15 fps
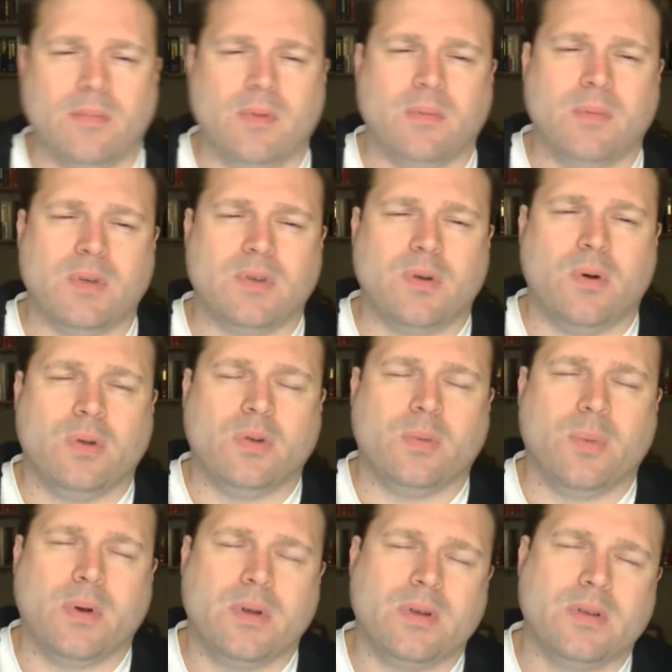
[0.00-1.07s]
Ms. Coulter
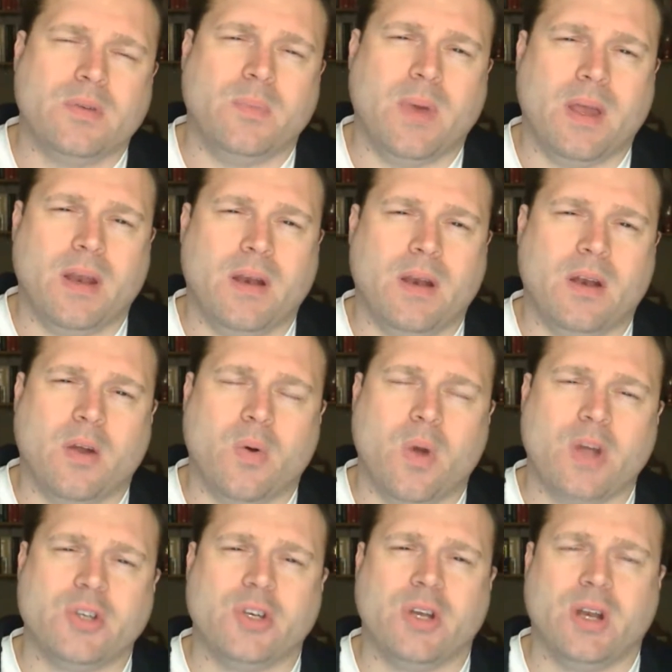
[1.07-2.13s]
participated in a
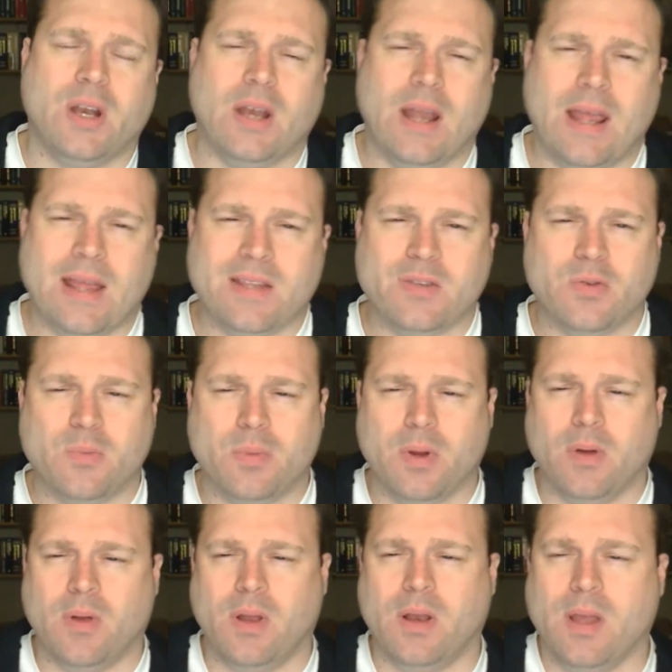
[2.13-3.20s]
question and answer
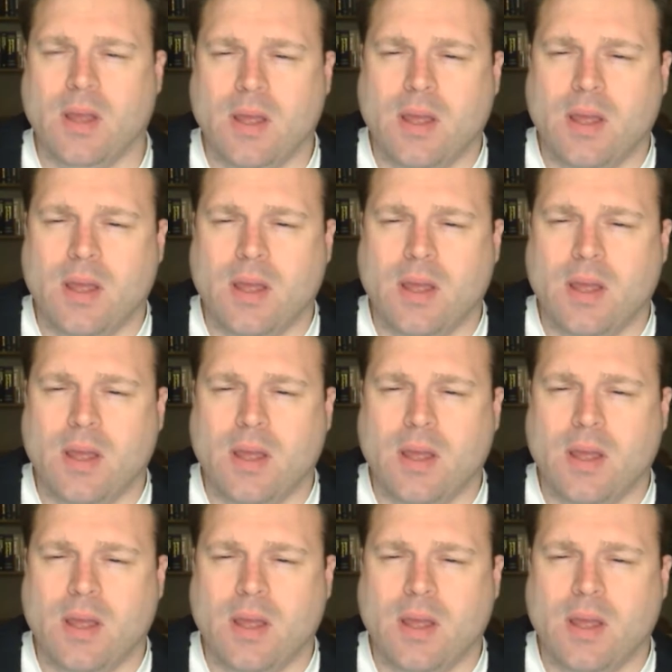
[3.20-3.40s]
period,